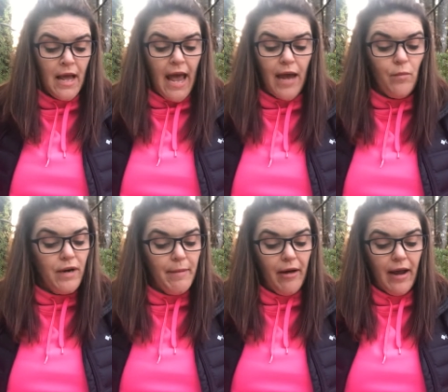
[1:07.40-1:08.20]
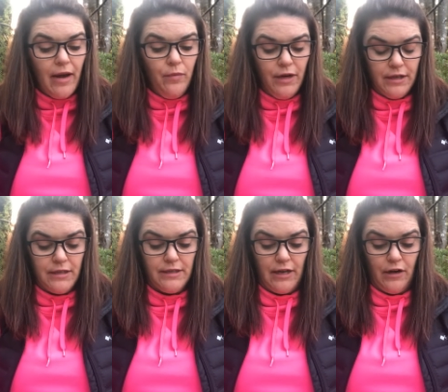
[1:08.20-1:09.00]
And what about Edward?
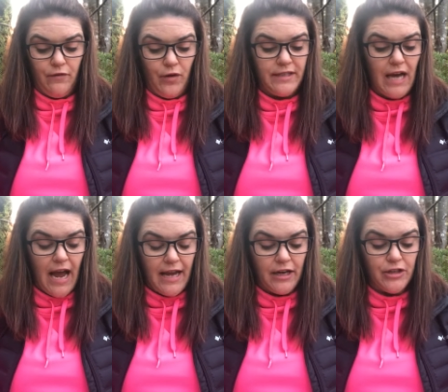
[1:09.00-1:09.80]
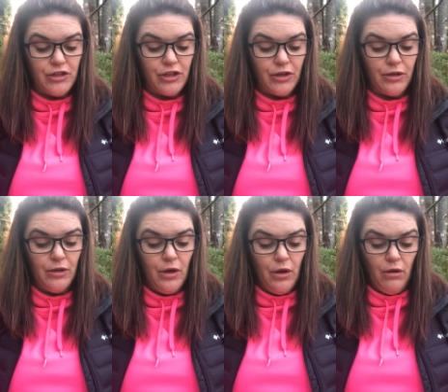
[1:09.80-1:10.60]
said her voice high and uncertain.
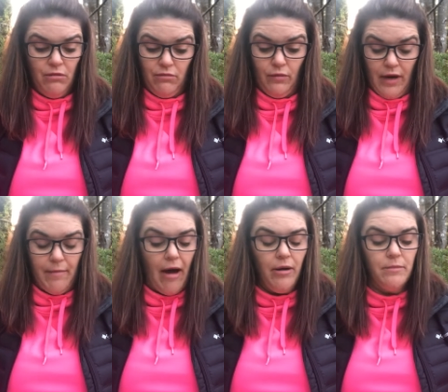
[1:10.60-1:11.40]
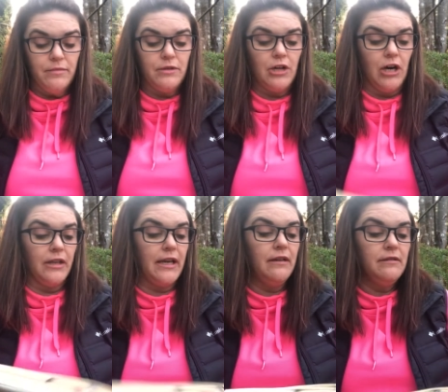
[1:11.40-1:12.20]
What about him,
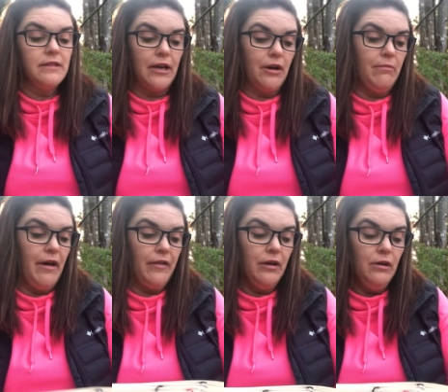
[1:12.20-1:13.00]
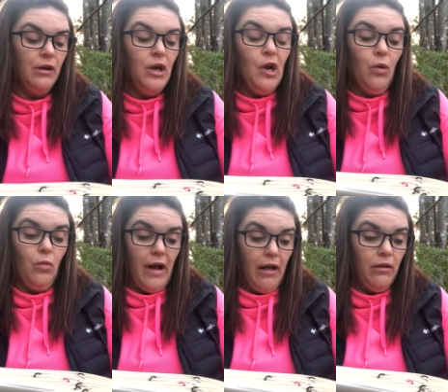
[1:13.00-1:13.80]
darling? said her mother.
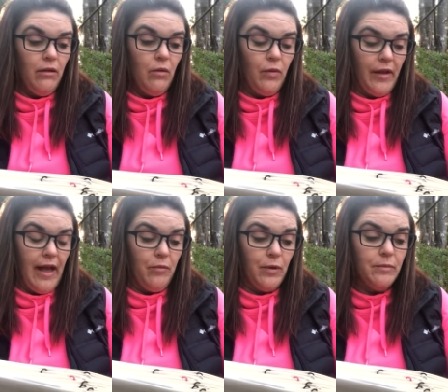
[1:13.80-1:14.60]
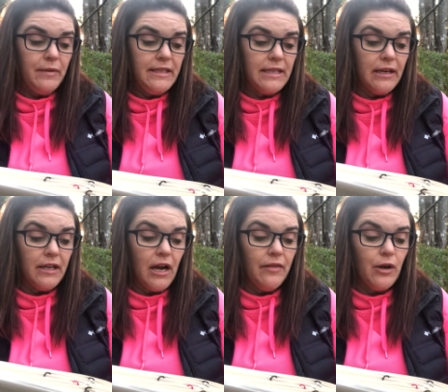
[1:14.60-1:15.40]
Well, will Edward be
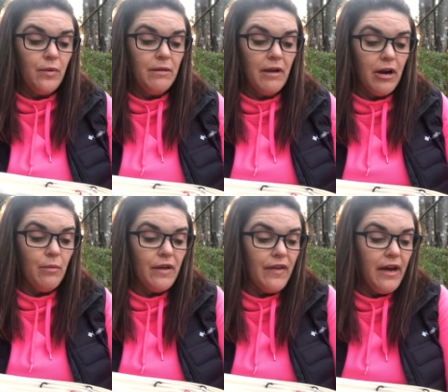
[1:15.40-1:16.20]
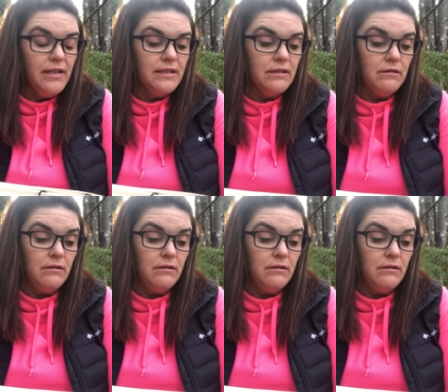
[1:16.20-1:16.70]
sailing on the Queen Mary with us?